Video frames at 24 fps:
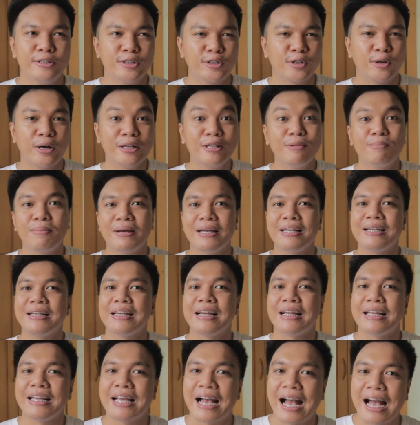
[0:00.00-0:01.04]
So ano ba yung
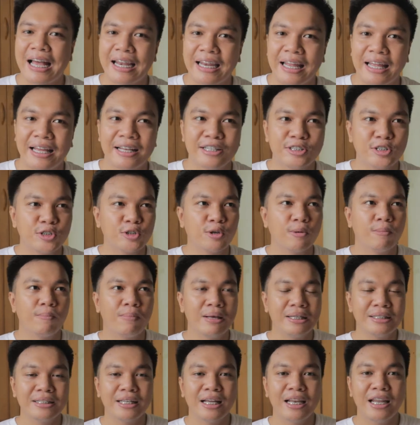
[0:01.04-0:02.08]
nangyari? So
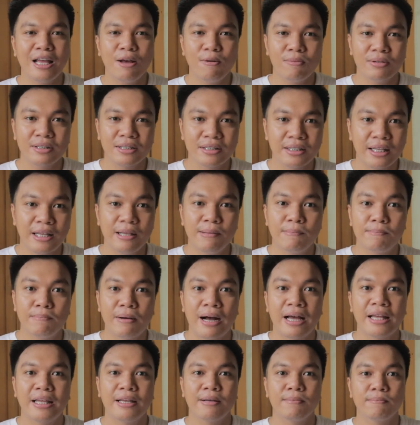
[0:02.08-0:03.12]
basically, I was still
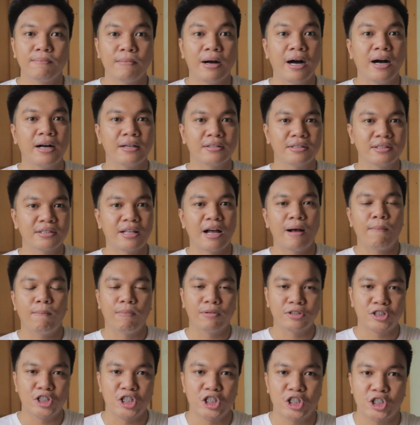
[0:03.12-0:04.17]
buying stock
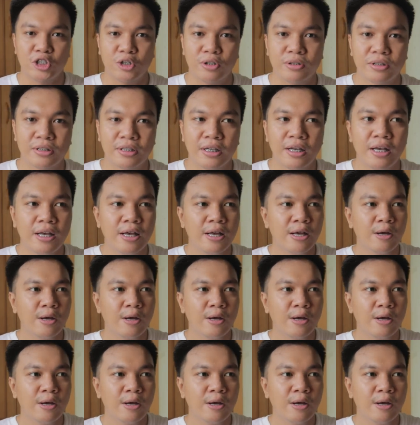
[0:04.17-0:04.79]
positions